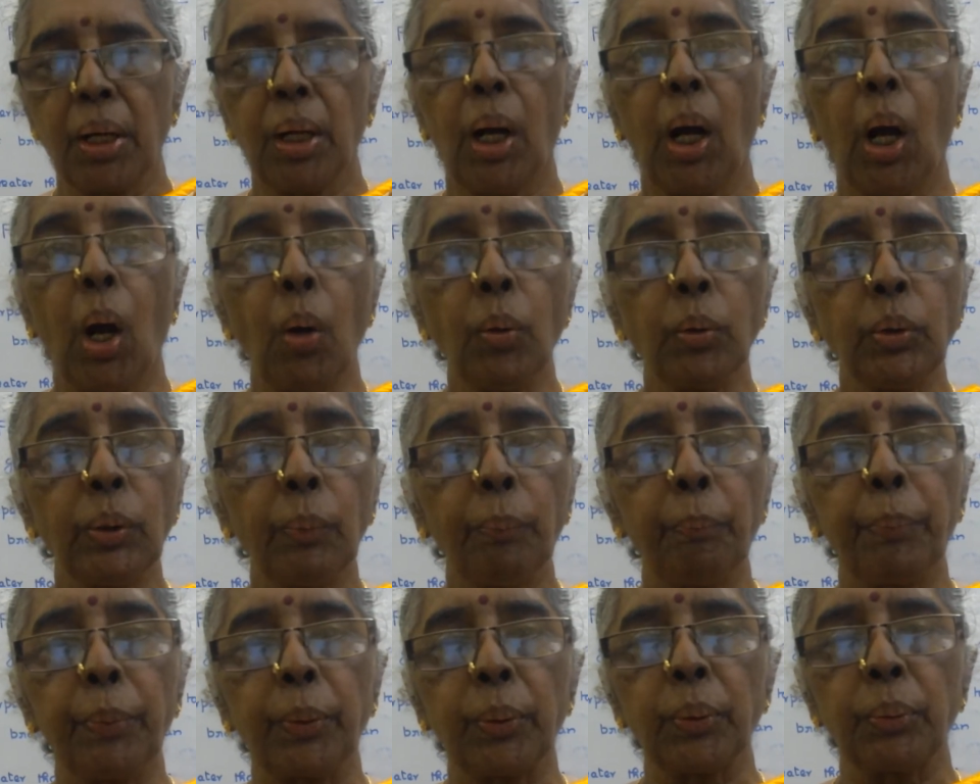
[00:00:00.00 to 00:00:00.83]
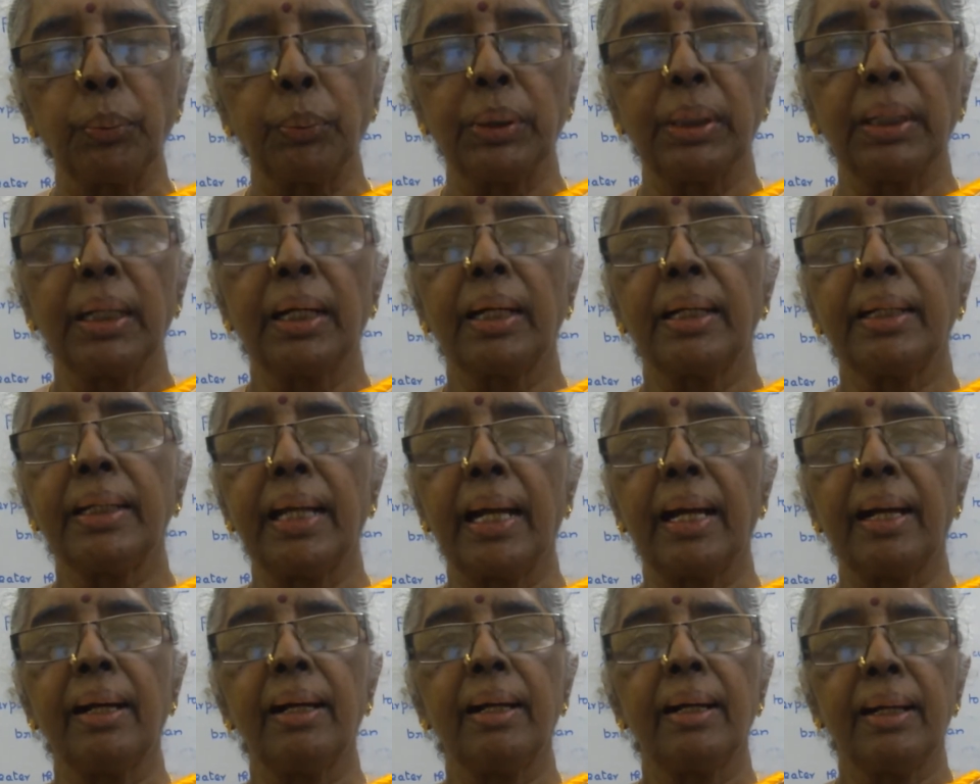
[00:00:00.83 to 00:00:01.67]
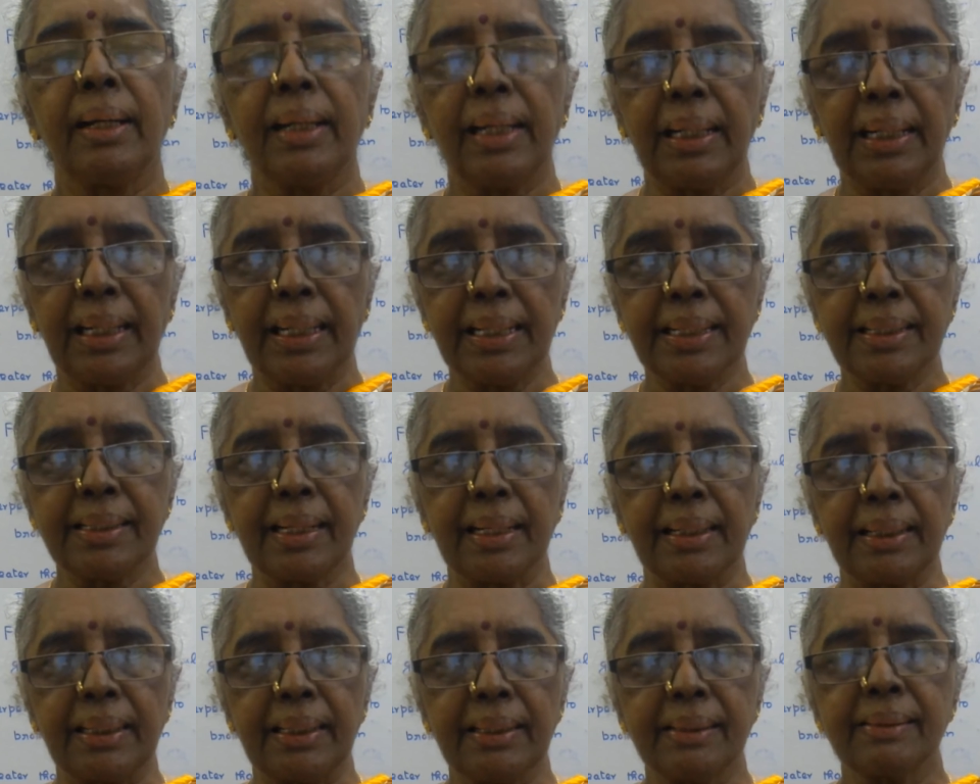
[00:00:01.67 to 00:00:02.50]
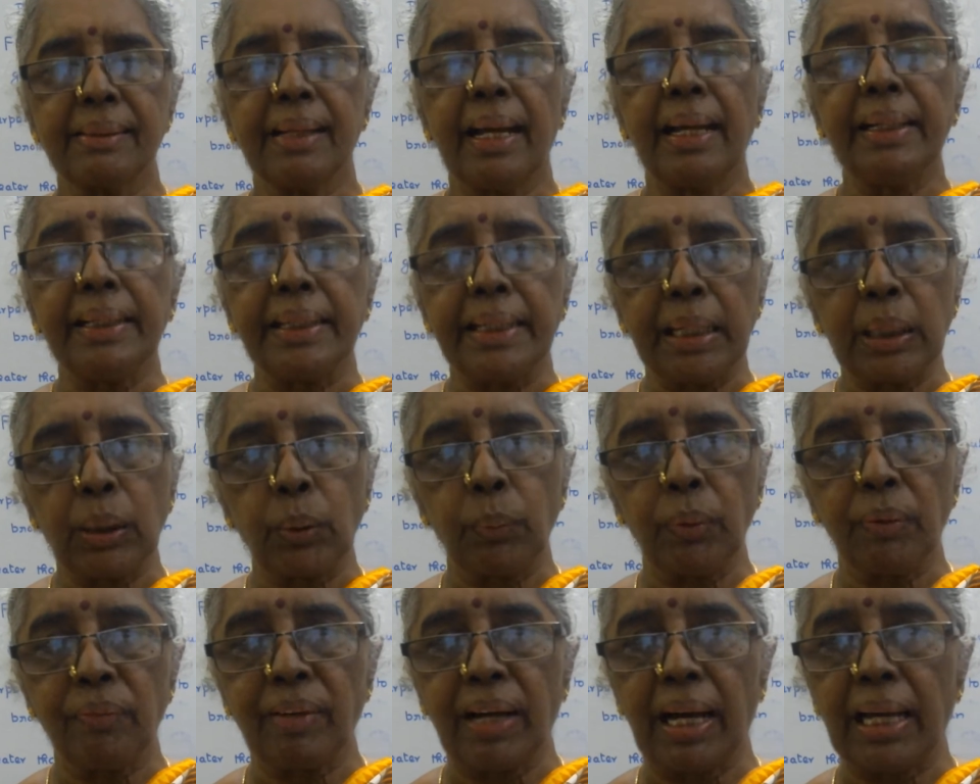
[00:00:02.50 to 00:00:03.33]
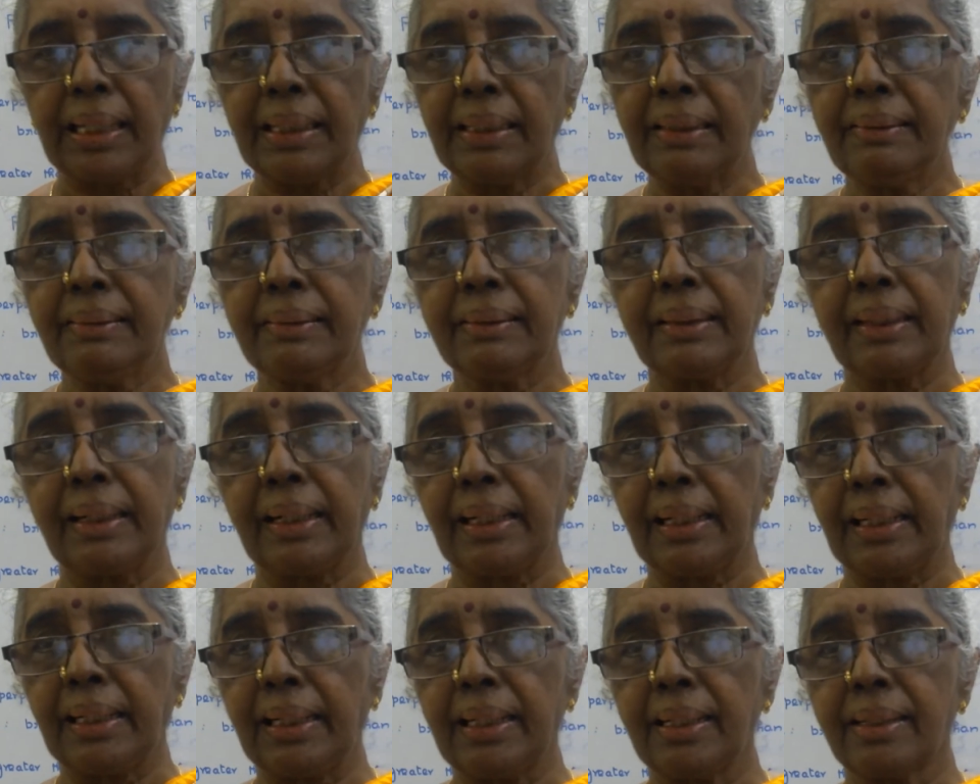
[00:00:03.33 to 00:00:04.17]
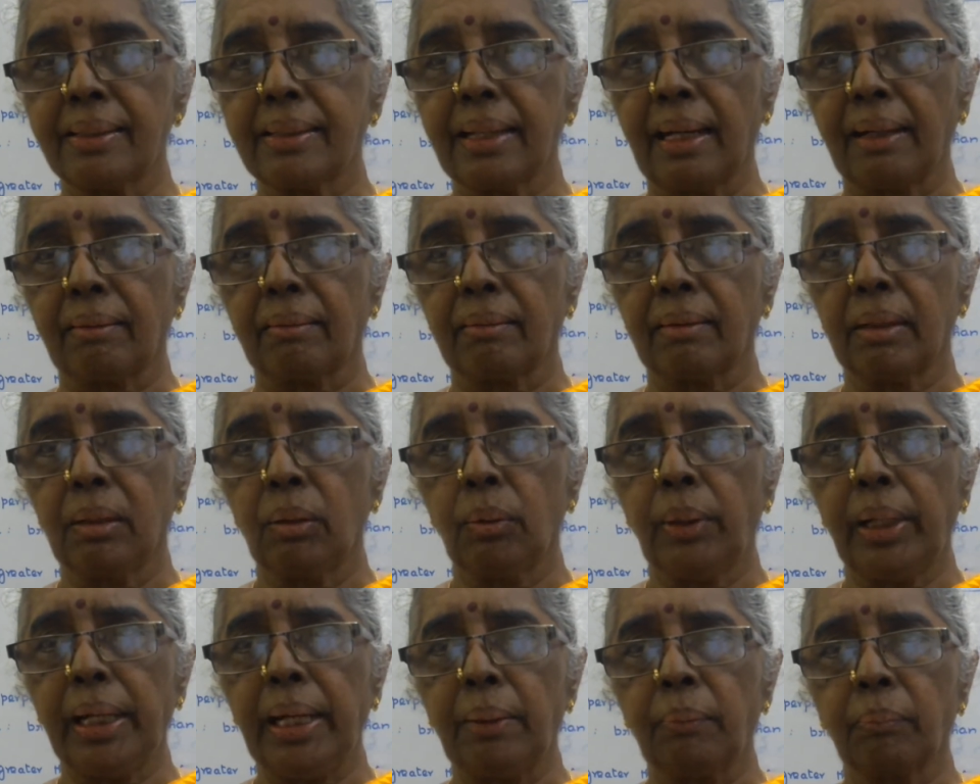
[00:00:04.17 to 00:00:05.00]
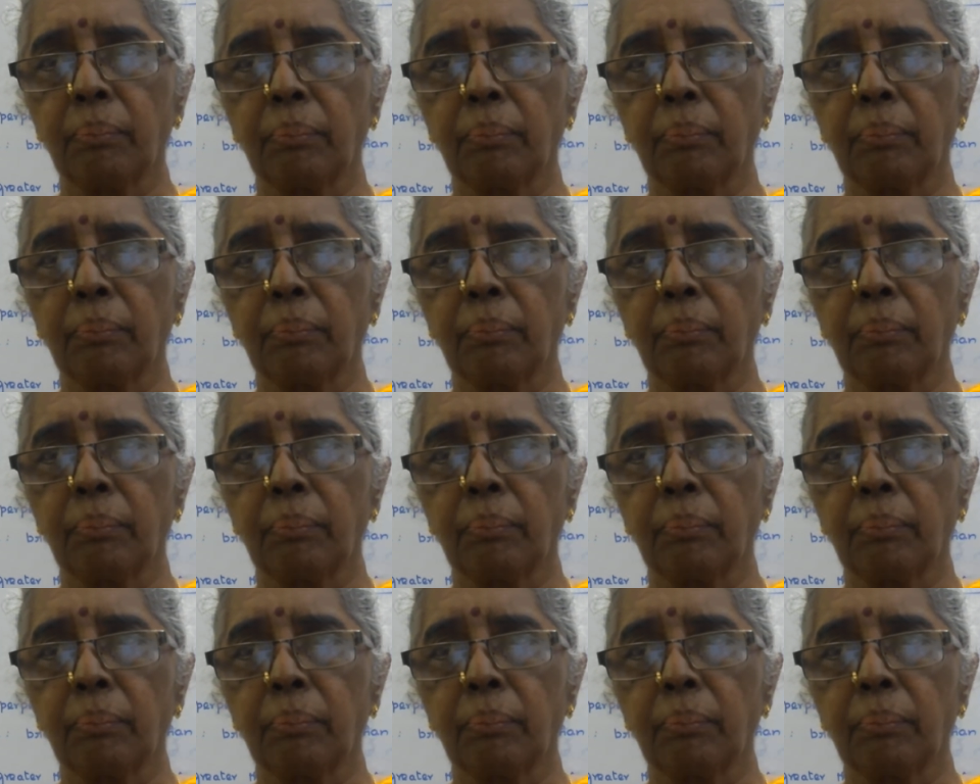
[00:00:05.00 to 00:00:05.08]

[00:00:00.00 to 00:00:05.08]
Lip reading: How to prove a relation is an equivalence relation. Okay?